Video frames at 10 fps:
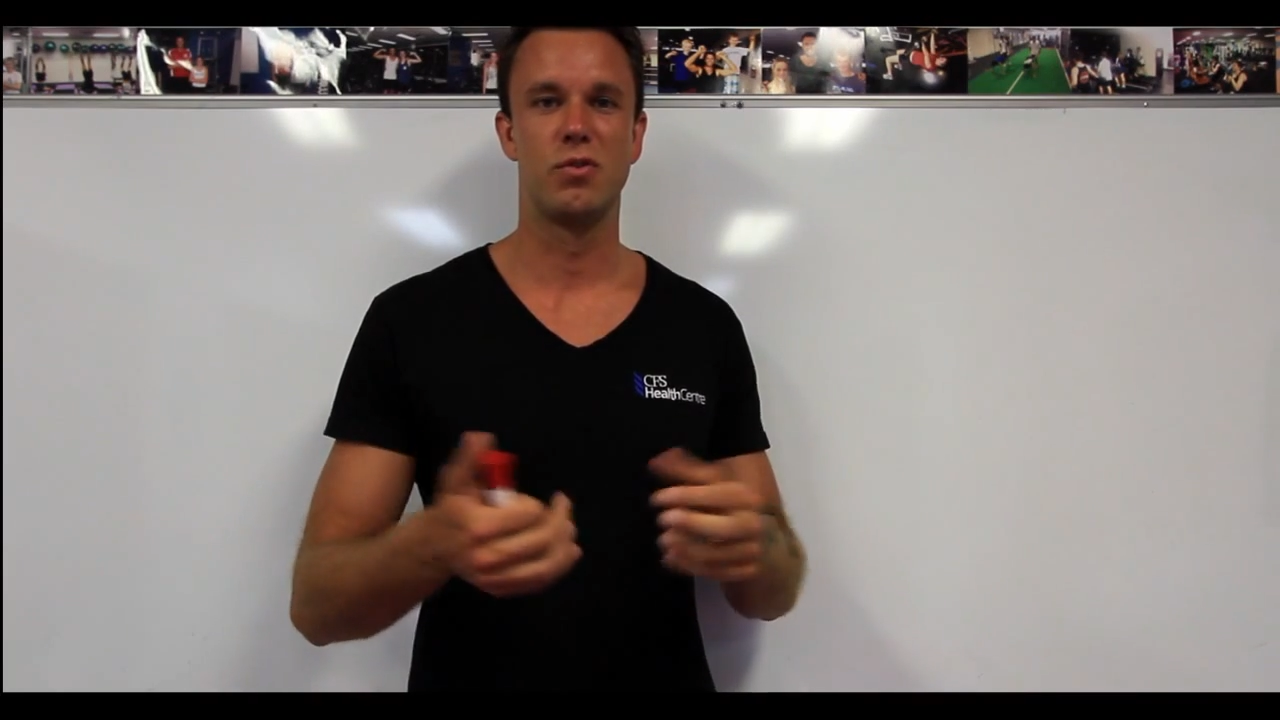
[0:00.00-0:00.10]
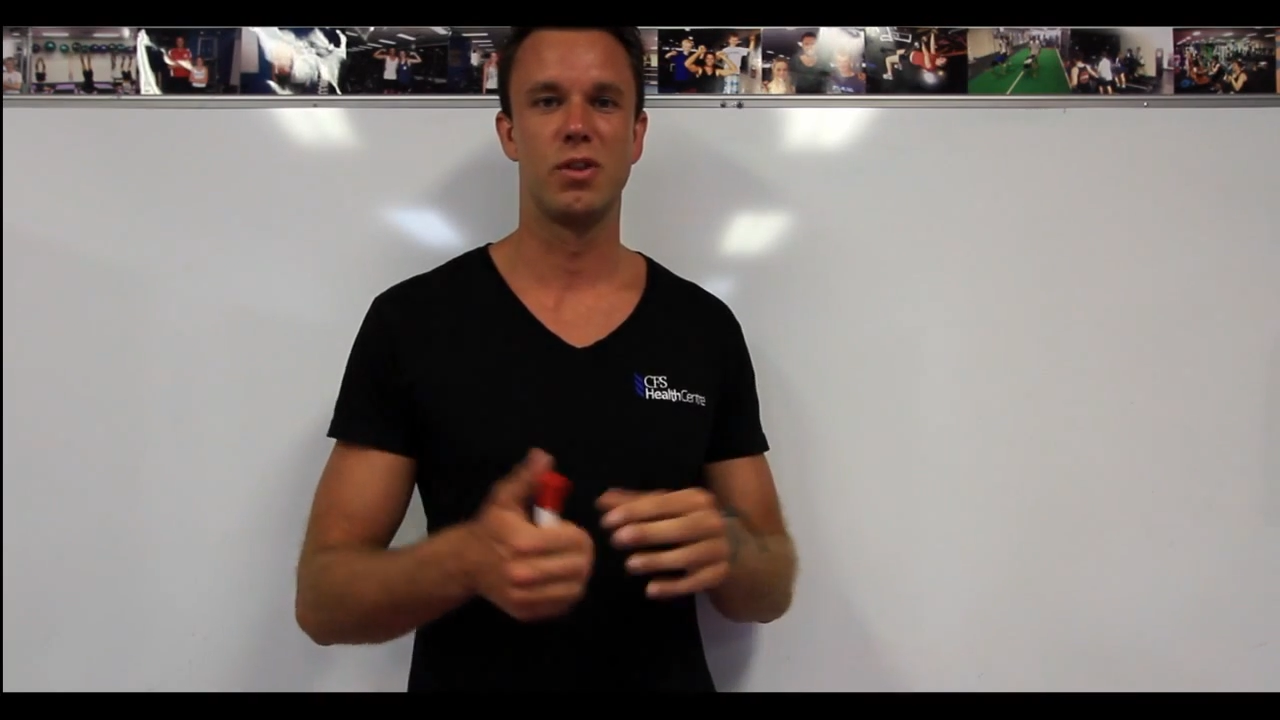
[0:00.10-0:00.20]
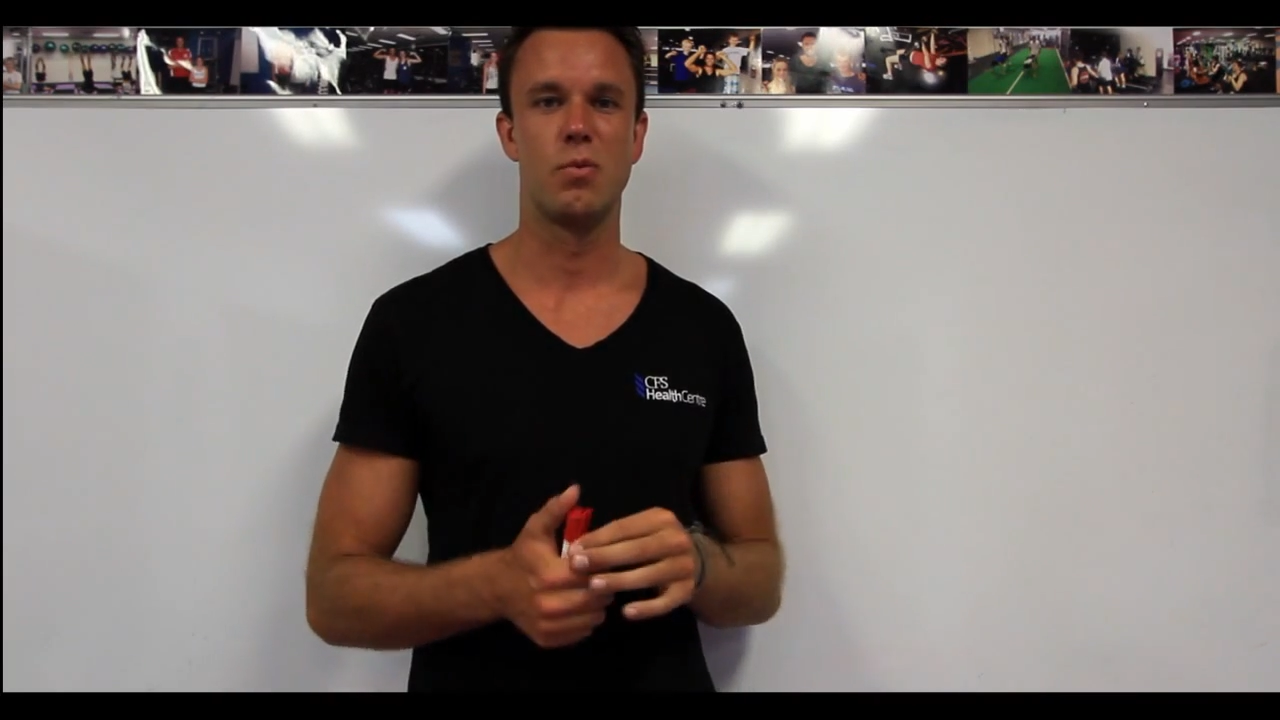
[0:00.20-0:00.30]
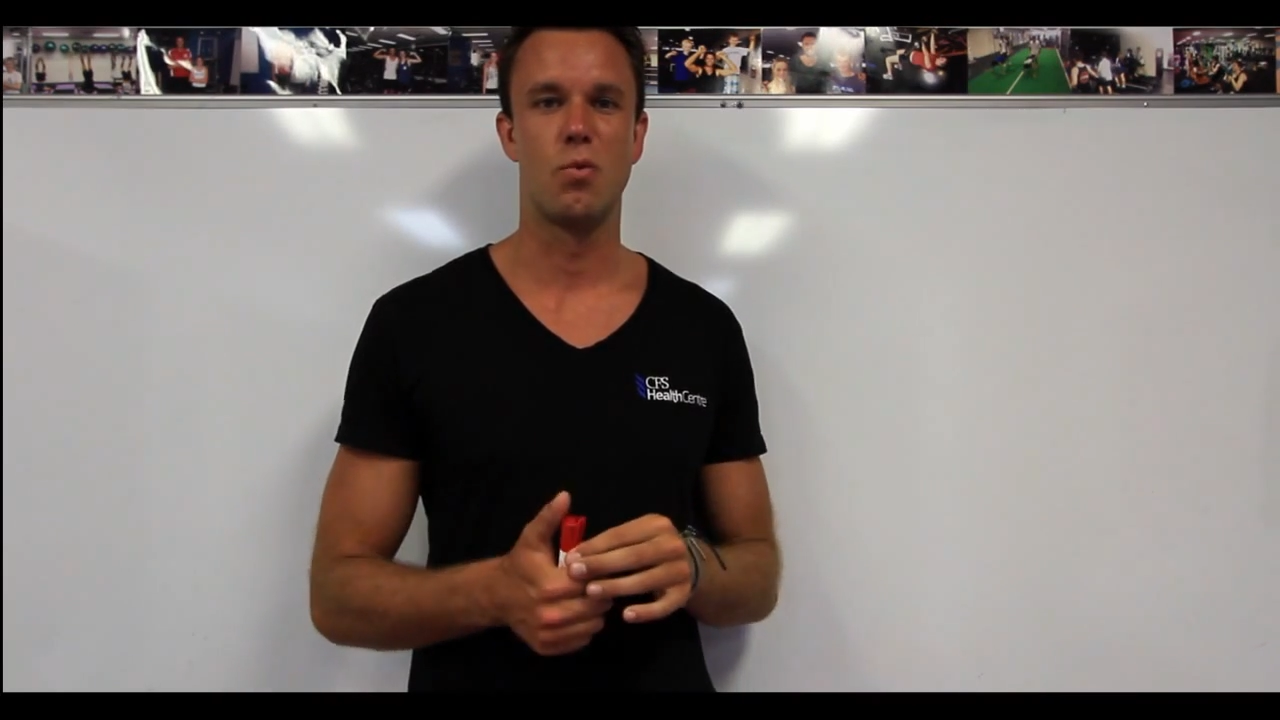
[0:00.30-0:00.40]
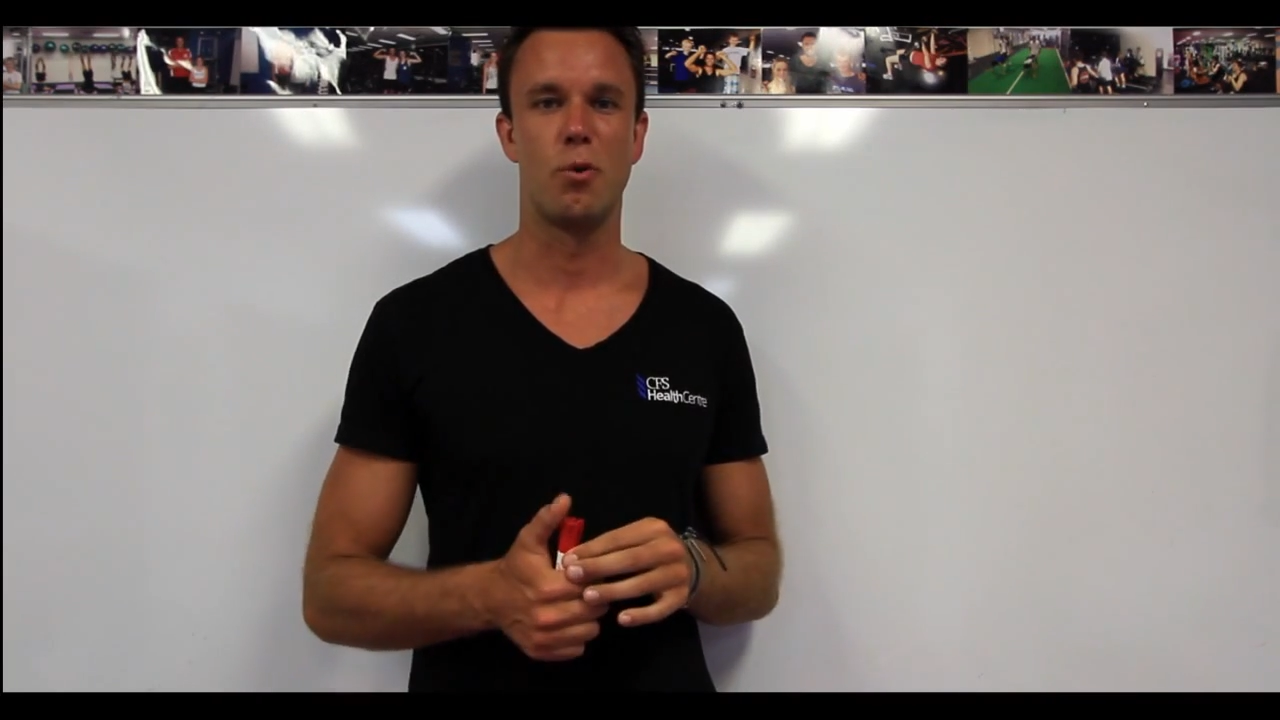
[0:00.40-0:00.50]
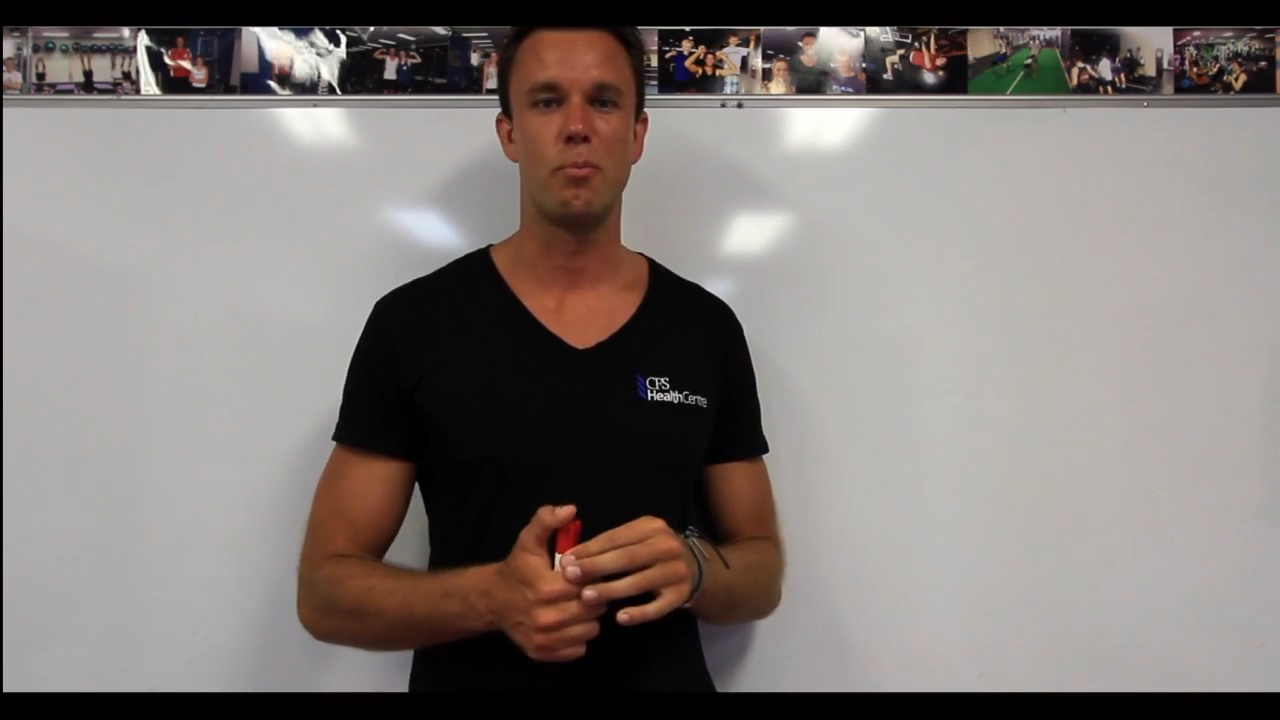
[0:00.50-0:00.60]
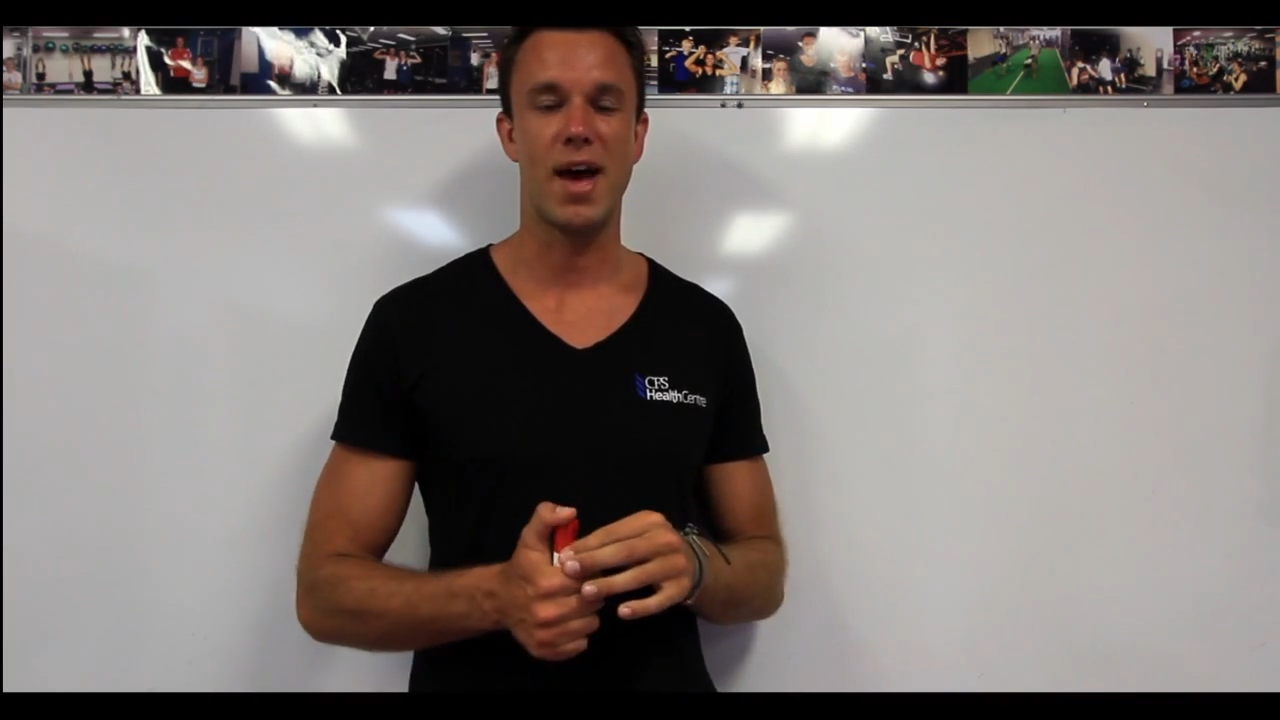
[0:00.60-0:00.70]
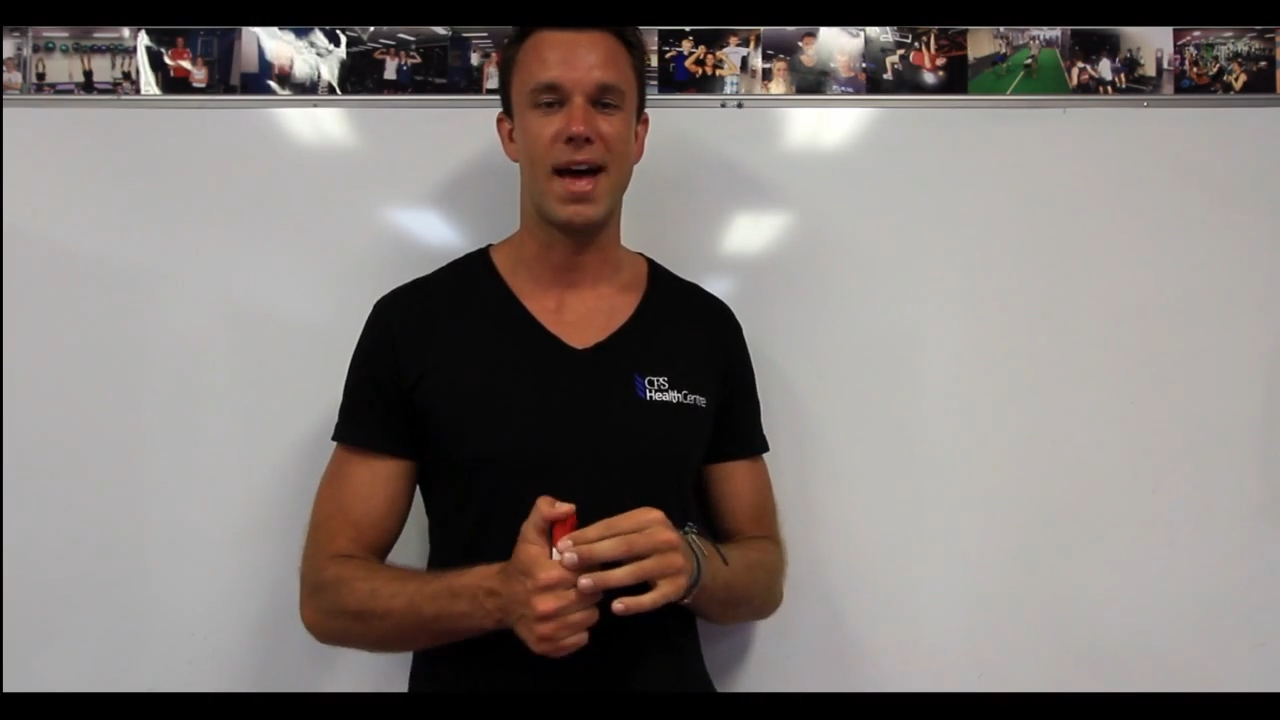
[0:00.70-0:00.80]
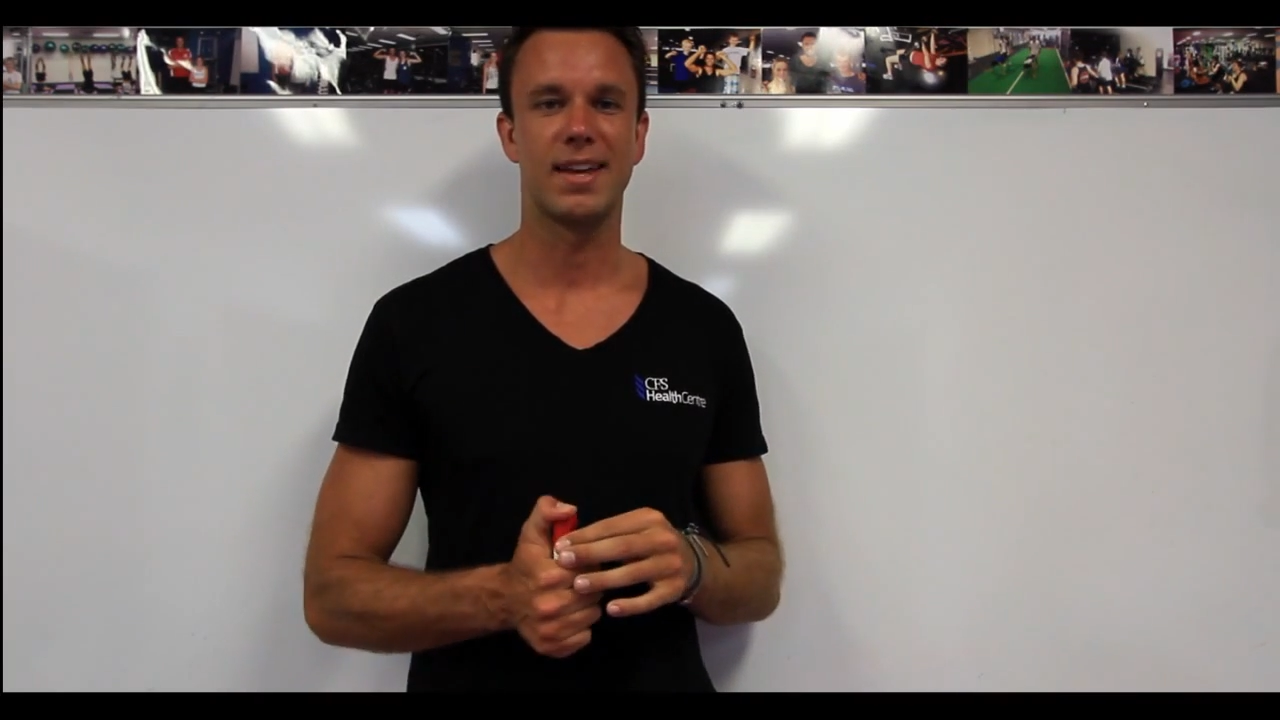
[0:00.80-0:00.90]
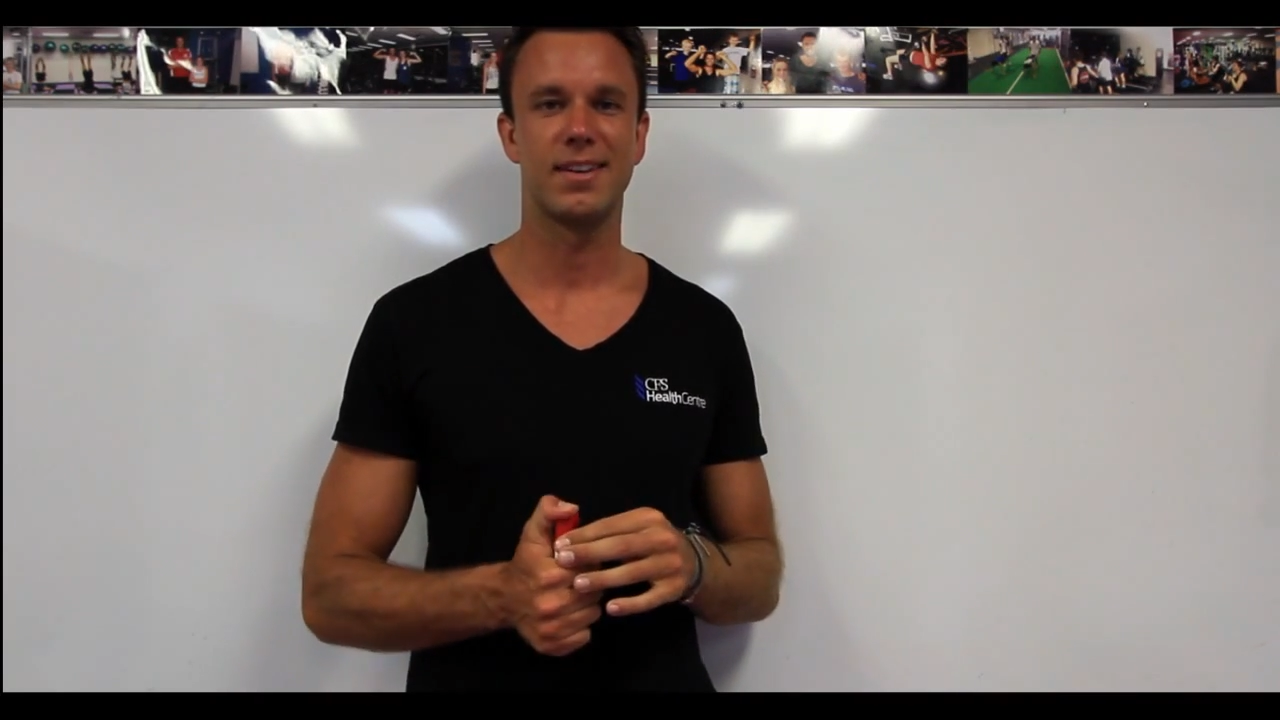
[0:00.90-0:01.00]
really want
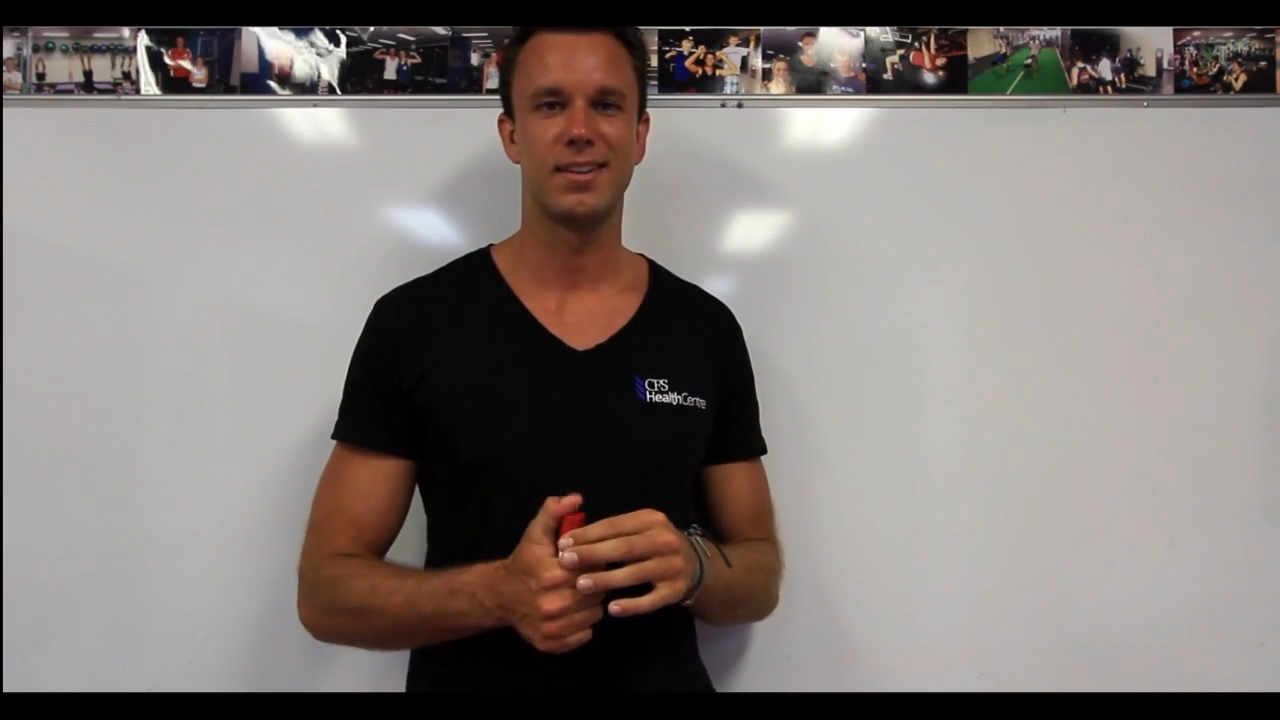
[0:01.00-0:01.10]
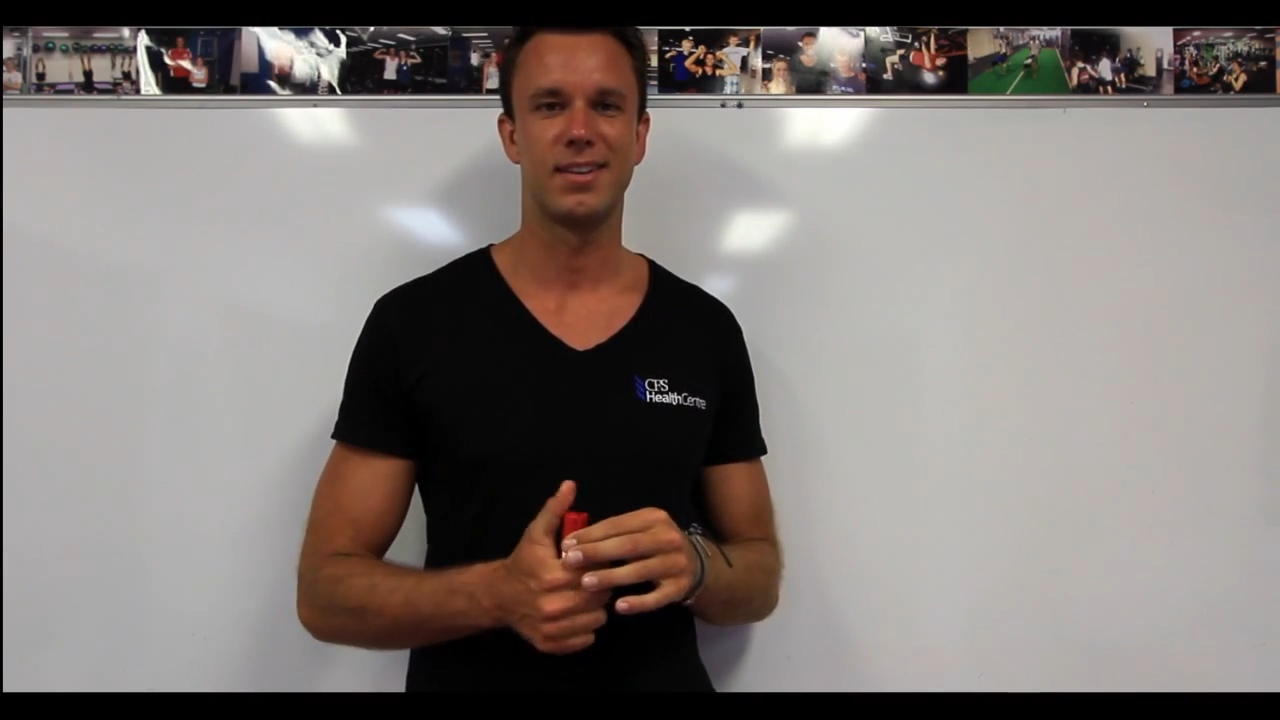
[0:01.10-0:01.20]
back.